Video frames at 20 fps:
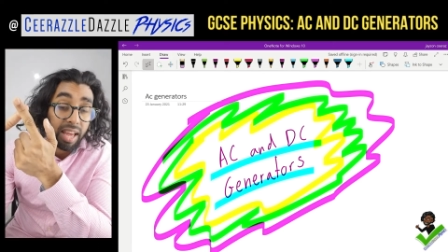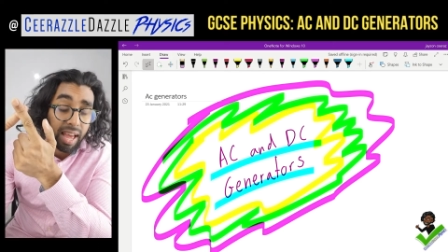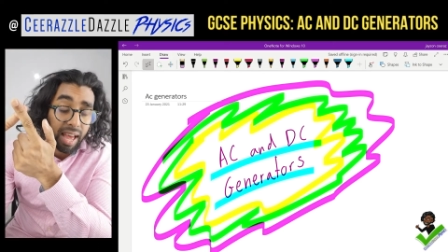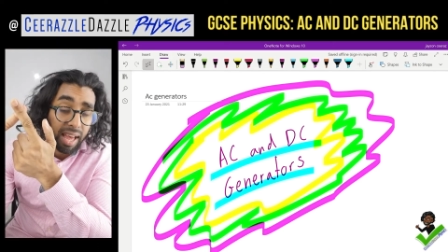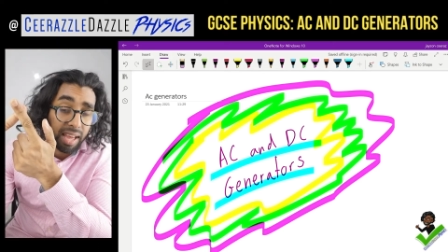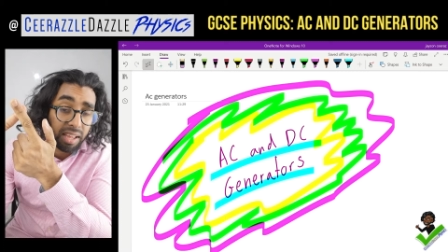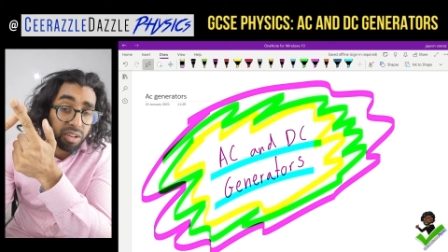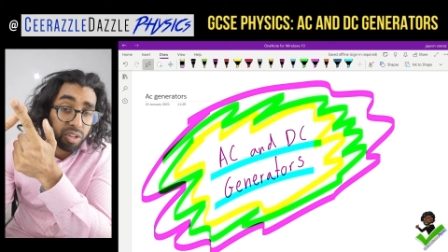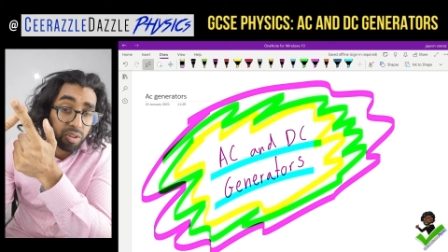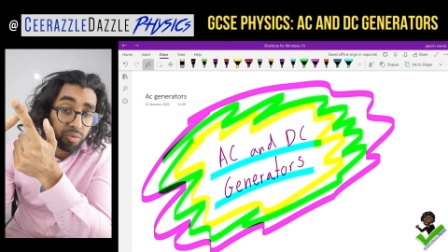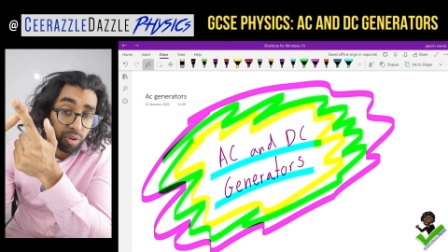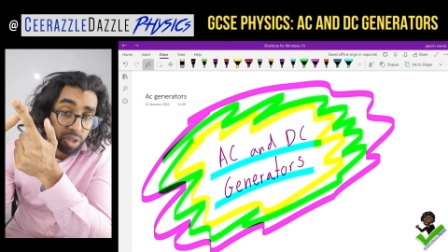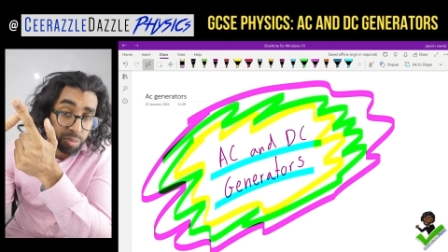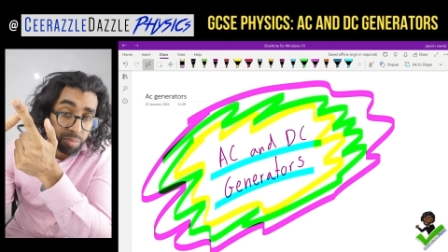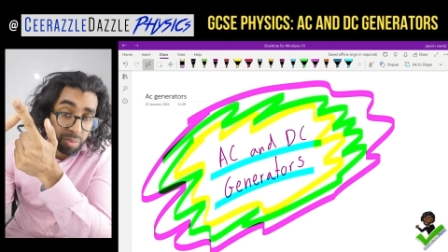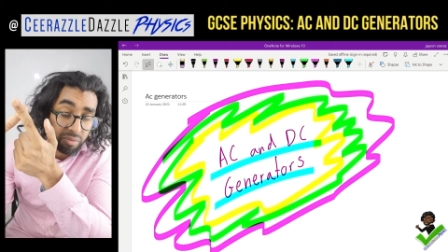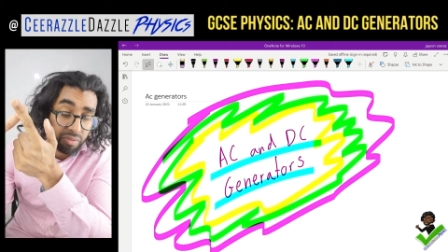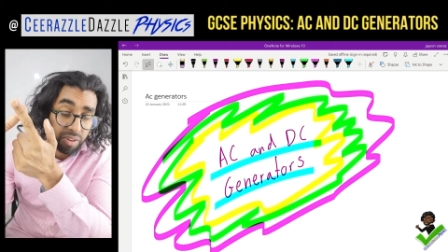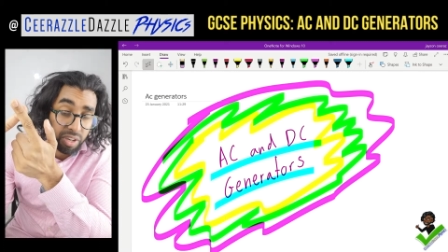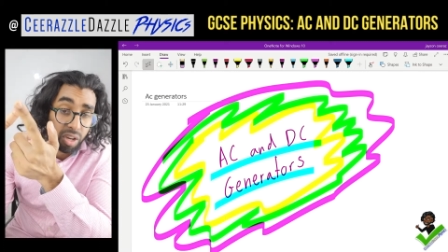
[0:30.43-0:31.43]
and you've
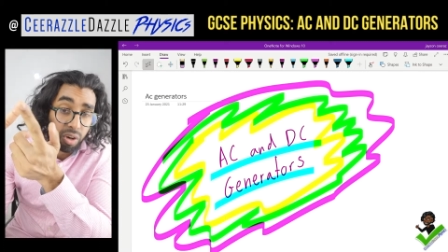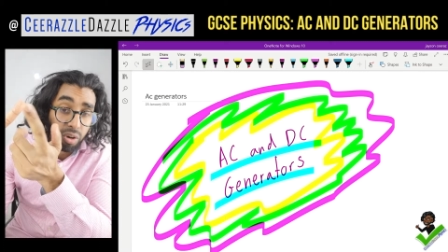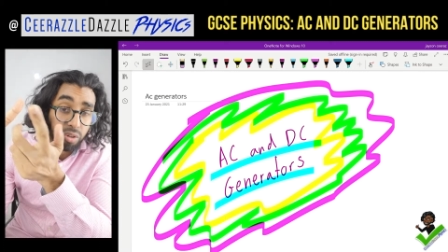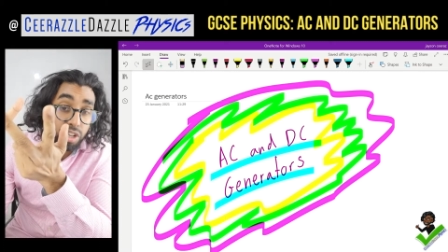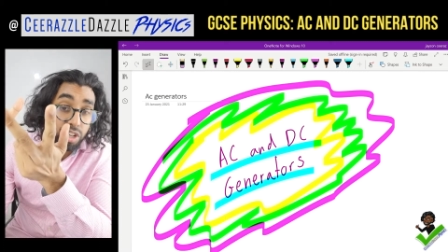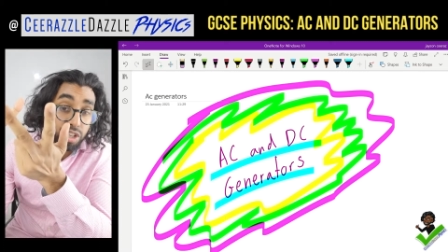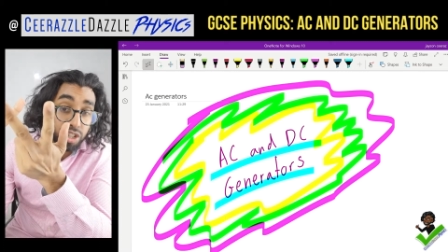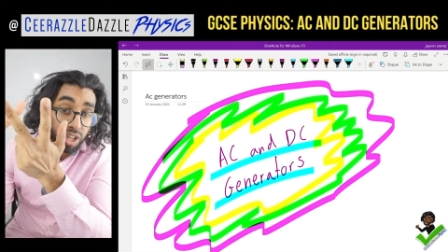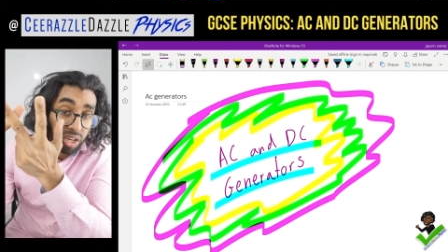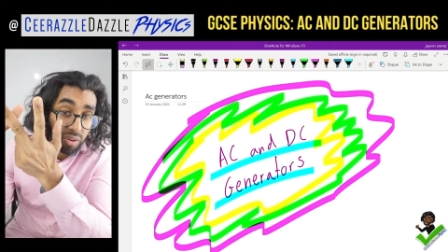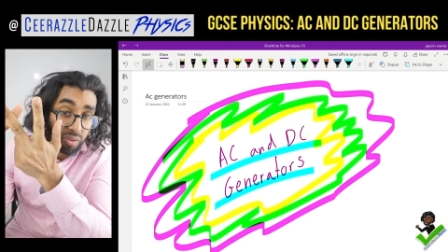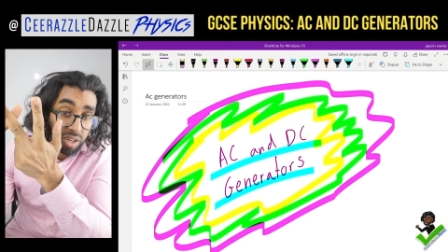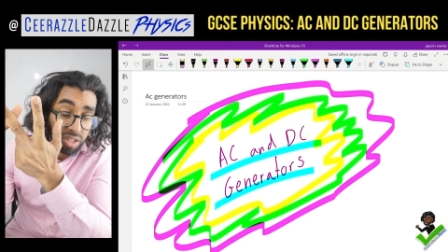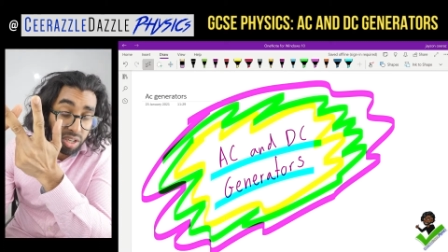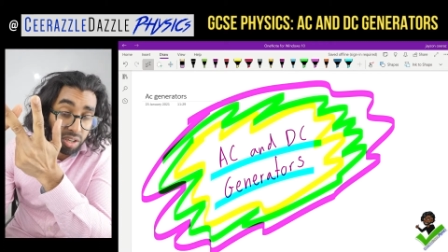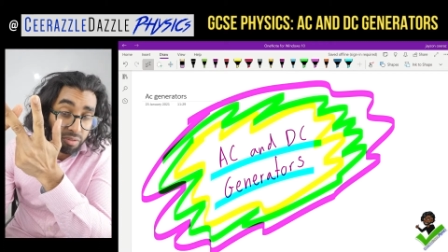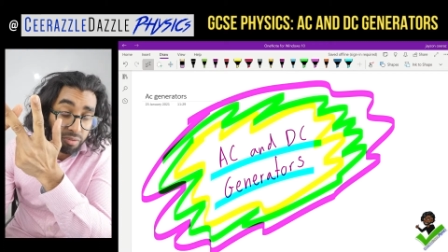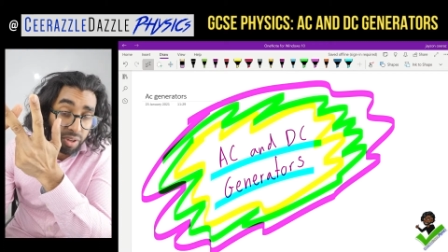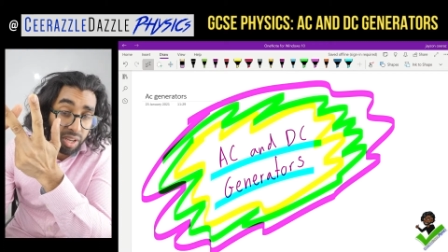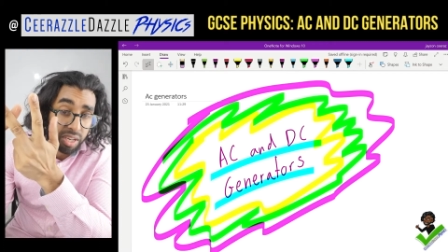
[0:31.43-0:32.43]
watched my video on the
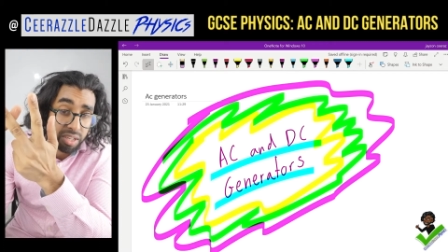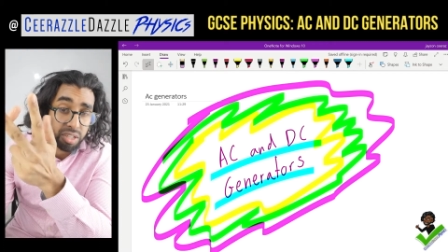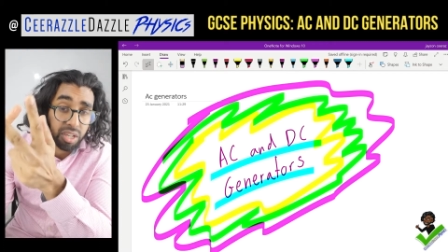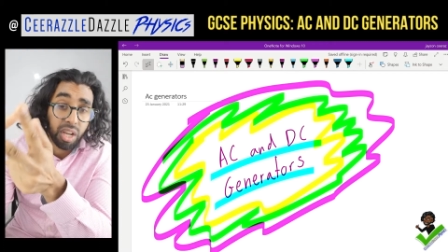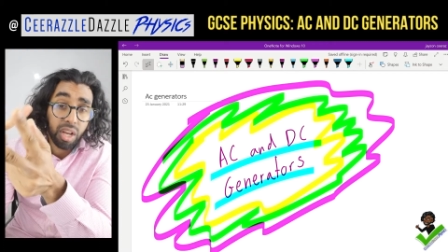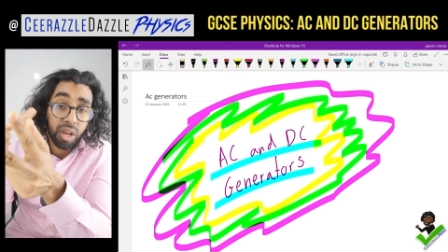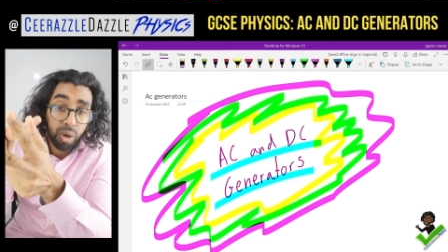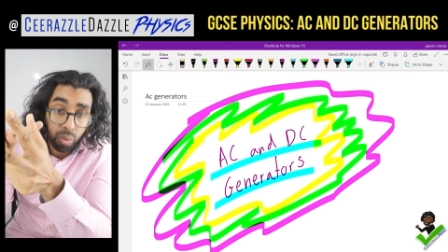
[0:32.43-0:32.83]
generator effect.